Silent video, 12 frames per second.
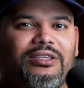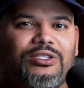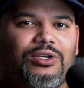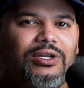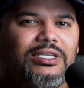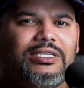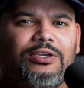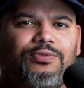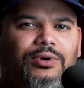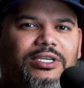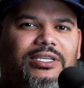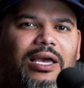So let's say,
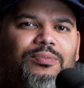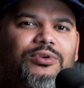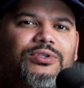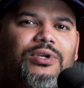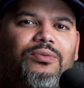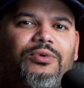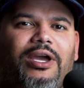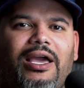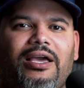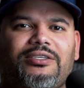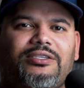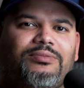for example, someone
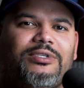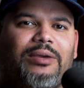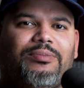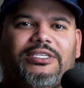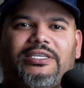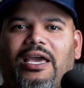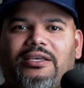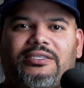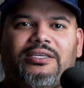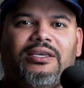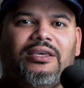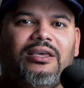has some type of
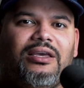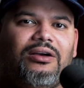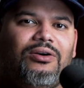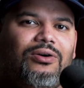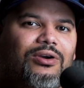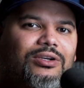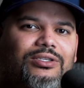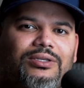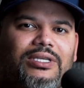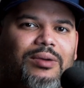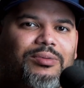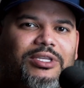text or some
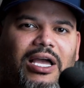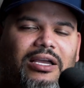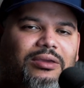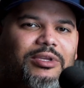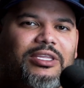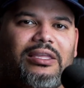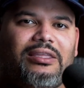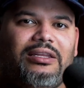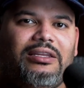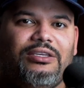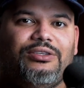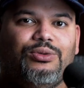type of document that they
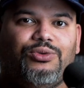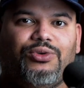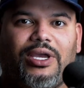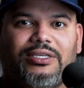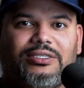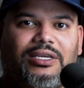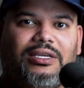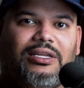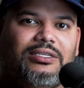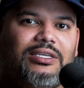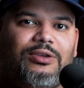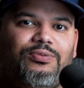need to translate,
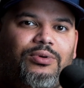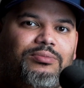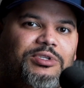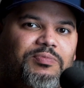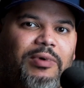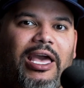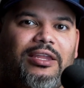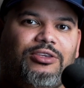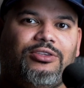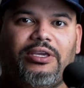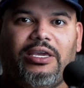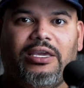let's say from
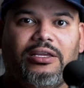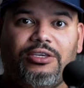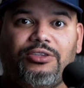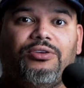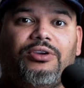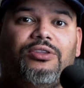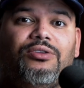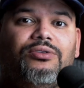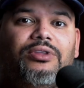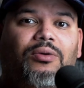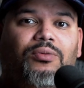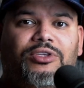Spanish to English. You can do
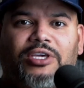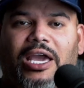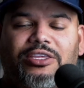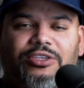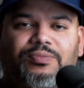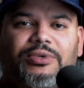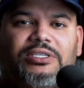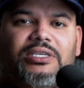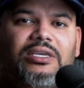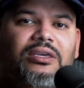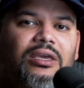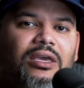that with
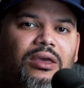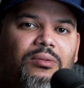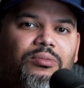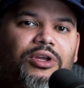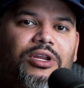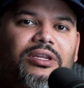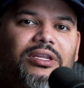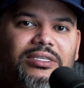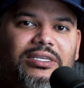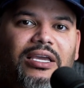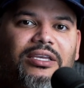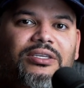ChatGPT, put in the
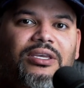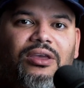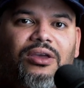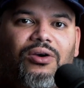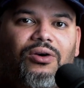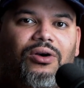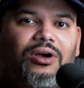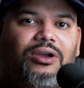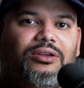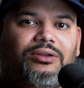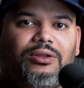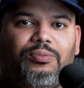text
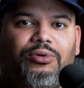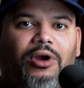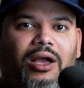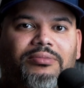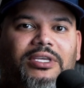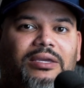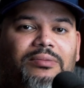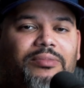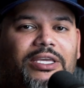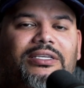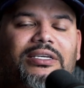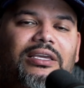on the prompt, and
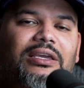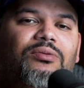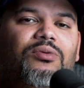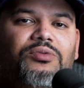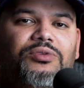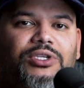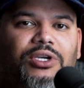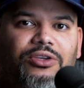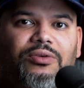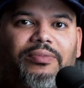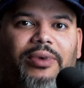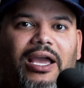basically it will return
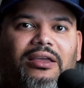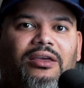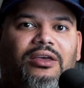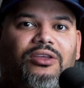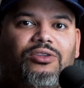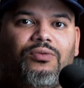you back the